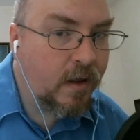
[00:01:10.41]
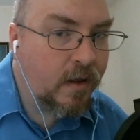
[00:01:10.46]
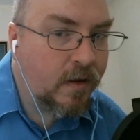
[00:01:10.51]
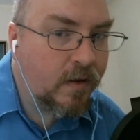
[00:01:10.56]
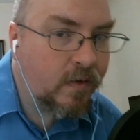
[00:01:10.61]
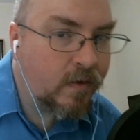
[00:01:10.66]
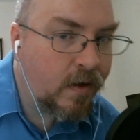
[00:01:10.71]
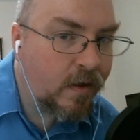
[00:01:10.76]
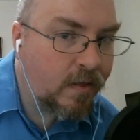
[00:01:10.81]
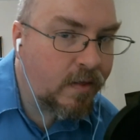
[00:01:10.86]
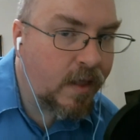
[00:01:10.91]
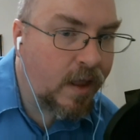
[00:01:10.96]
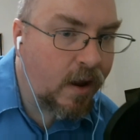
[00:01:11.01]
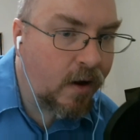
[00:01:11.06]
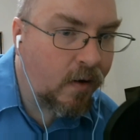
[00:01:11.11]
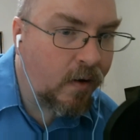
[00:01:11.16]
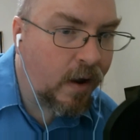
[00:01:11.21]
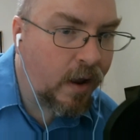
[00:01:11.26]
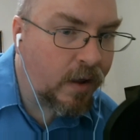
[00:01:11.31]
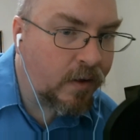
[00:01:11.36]
sit
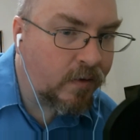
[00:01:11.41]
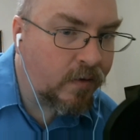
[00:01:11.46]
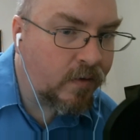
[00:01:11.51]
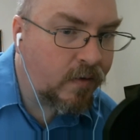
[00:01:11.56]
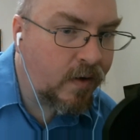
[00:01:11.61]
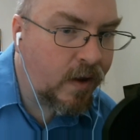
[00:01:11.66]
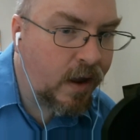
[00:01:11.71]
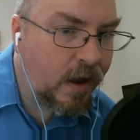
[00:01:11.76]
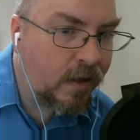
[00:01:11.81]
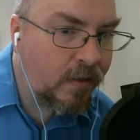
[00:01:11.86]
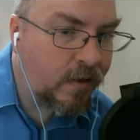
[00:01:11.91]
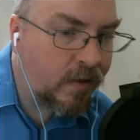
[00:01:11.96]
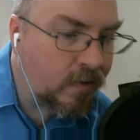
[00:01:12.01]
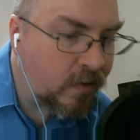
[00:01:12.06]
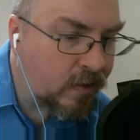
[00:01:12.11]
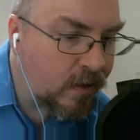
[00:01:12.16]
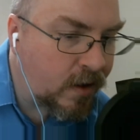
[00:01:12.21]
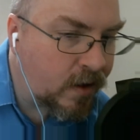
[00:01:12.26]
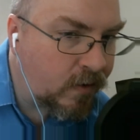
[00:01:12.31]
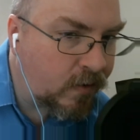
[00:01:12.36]
there and say
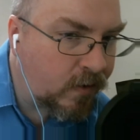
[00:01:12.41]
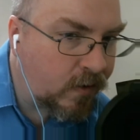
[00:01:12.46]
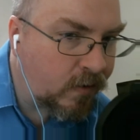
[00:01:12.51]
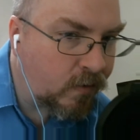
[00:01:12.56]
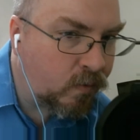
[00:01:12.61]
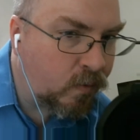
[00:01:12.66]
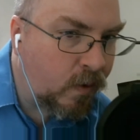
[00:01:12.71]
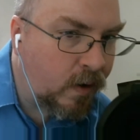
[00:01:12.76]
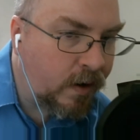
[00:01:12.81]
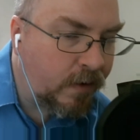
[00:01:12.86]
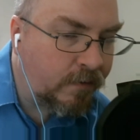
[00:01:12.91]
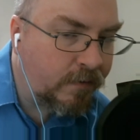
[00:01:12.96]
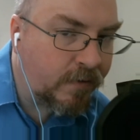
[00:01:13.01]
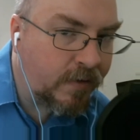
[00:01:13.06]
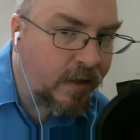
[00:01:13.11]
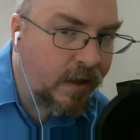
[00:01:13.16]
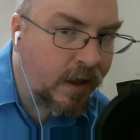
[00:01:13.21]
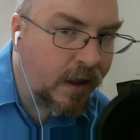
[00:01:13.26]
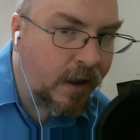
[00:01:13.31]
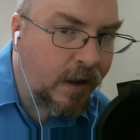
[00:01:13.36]
that this is one of
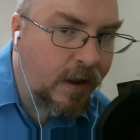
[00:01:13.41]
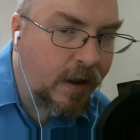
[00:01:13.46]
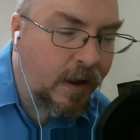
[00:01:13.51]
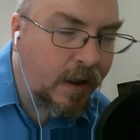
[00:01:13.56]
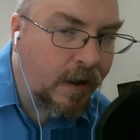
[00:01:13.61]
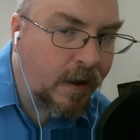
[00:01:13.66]
the